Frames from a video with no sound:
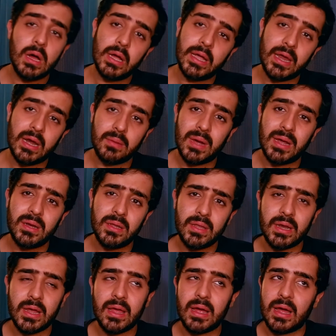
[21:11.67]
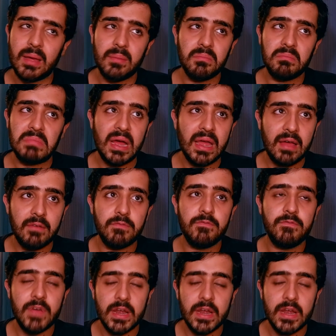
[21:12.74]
Again, a reminder that I have